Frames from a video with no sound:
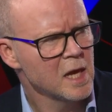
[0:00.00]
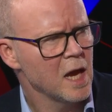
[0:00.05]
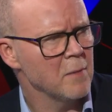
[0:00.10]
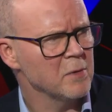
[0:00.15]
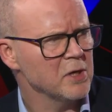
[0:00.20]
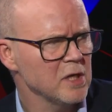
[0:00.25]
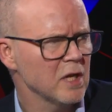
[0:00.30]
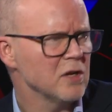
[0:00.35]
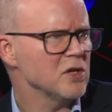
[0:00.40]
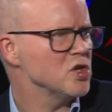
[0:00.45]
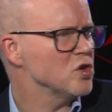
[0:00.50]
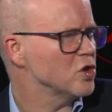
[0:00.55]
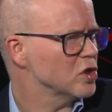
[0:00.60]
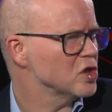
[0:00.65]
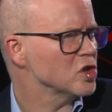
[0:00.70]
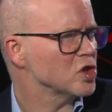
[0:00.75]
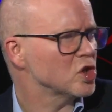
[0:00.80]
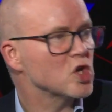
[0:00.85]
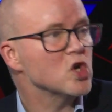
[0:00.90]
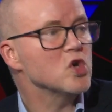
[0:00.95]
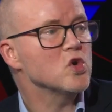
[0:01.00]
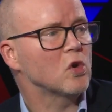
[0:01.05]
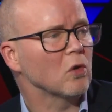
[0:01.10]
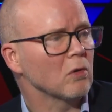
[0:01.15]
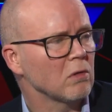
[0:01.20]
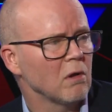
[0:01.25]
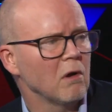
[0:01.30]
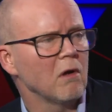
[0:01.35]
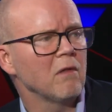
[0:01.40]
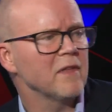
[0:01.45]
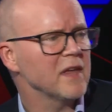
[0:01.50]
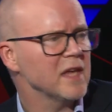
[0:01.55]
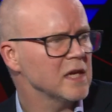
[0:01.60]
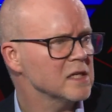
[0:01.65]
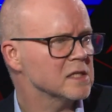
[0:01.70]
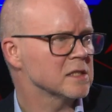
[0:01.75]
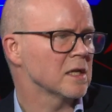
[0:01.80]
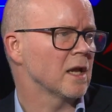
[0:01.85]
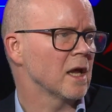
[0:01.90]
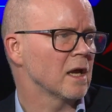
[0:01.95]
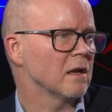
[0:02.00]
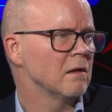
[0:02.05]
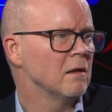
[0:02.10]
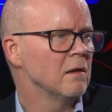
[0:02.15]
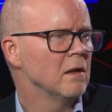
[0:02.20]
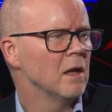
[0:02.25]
I mean, you know, you can Google on the internet